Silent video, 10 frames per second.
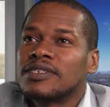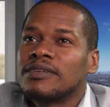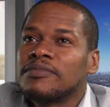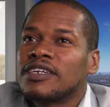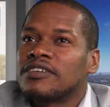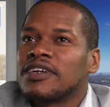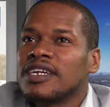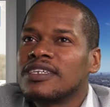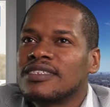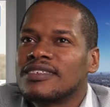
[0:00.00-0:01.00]
something
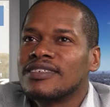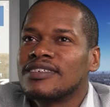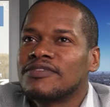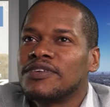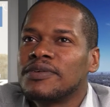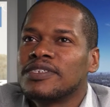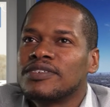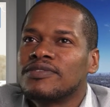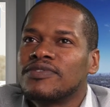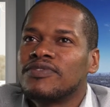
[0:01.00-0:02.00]
great look forward
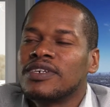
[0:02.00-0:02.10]
to,